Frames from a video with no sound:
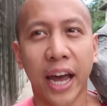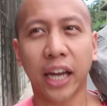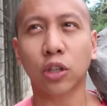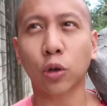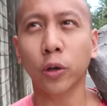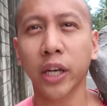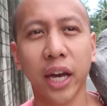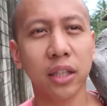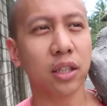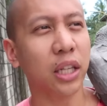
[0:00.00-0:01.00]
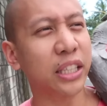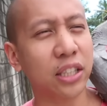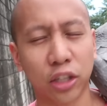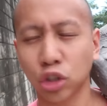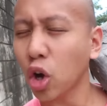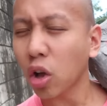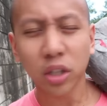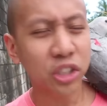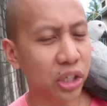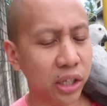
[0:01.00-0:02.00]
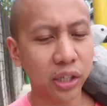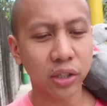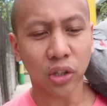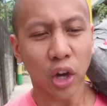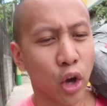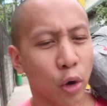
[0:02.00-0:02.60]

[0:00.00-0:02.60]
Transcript: and create like technologies,